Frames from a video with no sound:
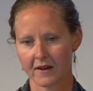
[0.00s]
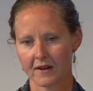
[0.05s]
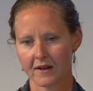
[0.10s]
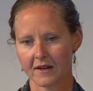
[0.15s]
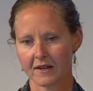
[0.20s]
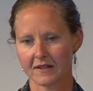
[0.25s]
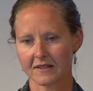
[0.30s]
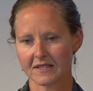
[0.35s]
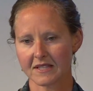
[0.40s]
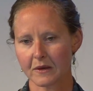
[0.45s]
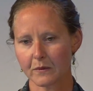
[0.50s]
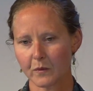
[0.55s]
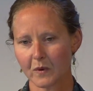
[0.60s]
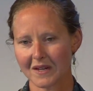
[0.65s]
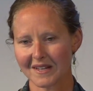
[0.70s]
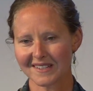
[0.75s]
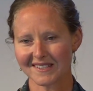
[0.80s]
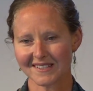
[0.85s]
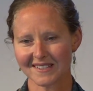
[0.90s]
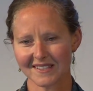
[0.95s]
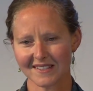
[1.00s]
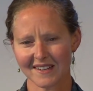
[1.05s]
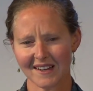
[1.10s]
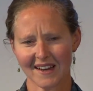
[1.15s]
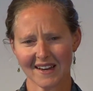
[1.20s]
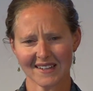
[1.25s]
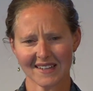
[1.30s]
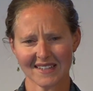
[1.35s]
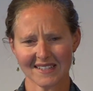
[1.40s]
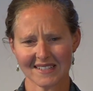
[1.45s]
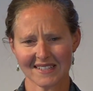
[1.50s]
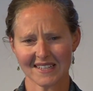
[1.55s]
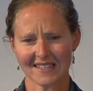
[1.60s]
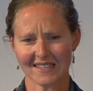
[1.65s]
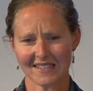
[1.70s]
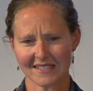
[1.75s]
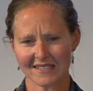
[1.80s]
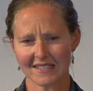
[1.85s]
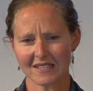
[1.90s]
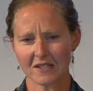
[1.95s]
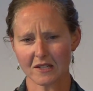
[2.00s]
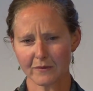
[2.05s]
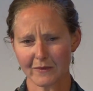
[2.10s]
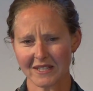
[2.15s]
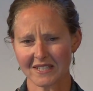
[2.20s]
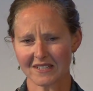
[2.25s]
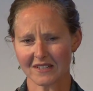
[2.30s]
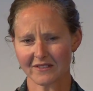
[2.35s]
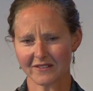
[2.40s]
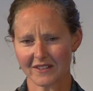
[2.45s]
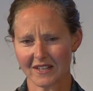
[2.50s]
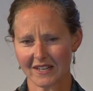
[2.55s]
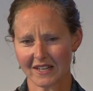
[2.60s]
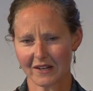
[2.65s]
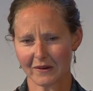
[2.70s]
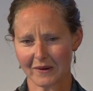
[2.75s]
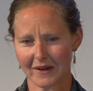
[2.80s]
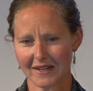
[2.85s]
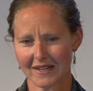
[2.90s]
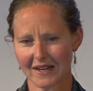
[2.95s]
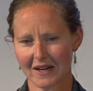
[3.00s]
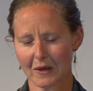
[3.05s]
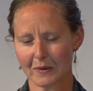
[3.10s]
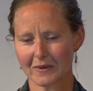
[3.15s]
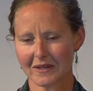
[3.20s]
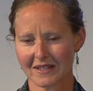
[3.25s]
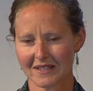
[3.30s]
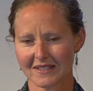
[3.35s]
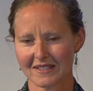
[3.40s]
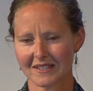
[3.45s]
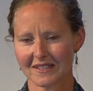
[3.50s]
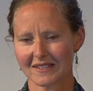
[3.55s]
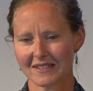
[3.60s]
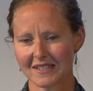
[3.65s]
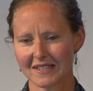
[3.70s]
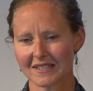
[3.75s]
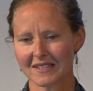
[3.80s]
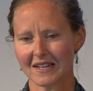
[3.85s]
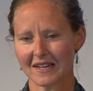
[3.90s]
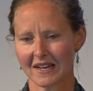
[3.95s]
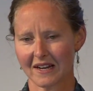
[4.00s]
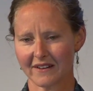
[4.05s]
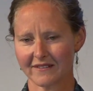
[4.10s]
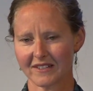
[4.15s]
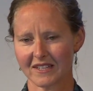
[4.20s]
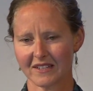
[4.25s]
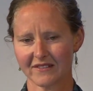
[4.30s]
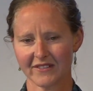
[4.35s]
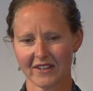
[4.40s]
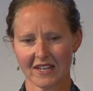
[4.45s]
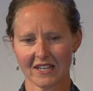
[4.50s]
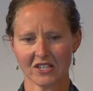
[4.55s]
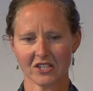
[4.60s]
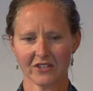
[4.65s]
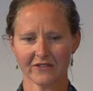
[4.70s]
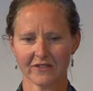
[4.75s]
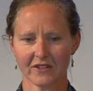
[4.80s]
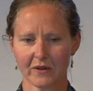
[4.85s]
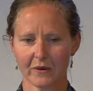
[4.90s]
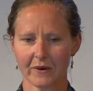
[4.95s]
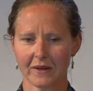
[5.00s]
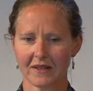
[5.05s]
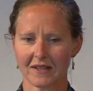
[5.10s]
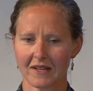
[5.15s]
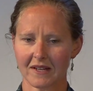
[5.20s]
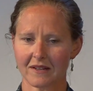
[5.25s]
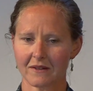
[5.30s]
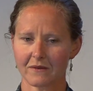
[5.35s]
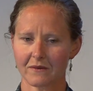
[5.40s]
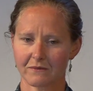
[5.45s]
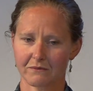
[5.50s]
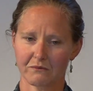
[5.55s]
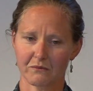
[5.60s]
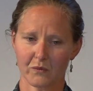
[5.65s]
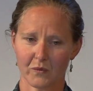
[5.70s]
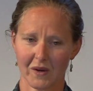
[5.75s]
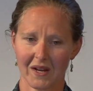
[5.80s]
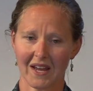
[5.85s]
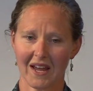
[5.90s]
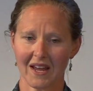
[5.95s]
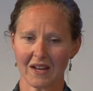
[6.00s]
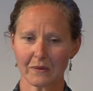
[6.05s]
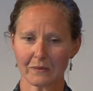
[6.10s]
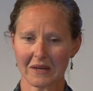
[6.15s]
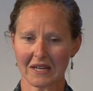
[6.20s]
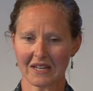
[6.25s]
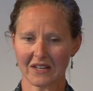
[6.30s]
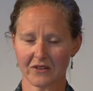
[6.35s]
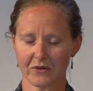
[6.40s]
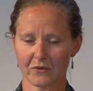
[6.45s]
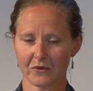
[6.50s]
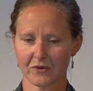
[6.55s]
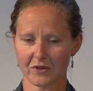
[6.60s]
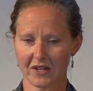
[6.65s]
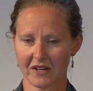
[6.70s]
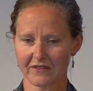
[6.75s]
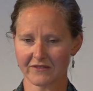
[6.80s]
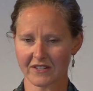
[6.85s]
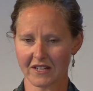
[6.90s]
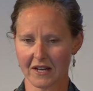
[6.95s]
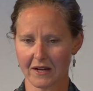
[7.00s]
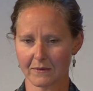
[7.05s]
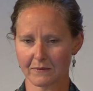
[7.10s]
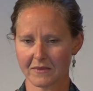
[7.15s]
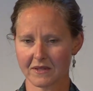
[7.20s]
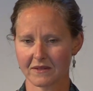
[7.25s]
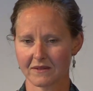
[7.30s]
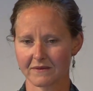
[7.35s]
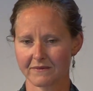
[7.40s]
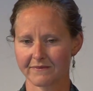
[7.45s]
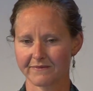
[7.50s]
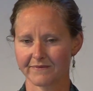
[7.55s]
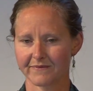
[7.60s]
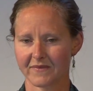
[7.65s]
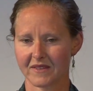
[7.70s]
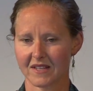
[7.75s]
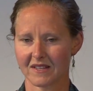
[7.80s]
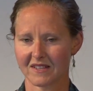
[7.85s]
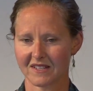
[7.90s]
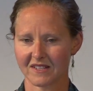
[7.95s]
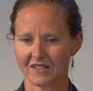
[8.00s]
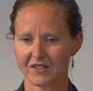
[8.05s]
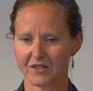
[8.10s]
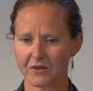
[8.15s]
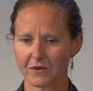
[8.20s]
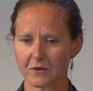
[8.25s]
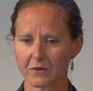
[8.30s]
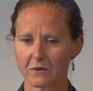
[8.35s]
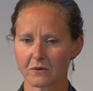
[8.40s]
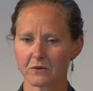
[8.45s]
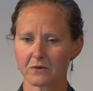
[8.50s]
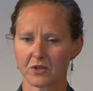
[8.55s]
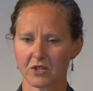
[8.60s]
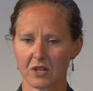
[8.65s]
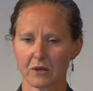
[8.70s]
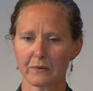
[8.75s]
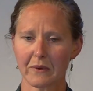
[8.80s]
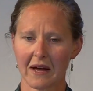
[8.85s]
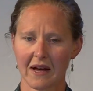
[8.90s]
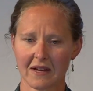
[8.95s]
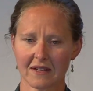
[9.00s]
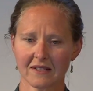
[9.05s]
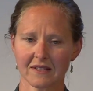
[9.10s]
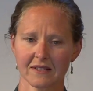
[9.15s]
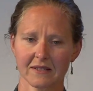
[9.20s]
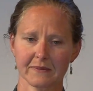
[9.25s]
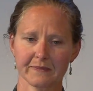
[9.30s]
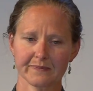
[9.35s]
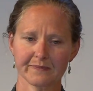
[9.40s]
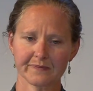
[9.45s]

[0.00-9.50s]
In some ways, I guess I'd consider myself lucky right now because at least I have the advantage of knowing that we can make it through tough times, that this too shall pass.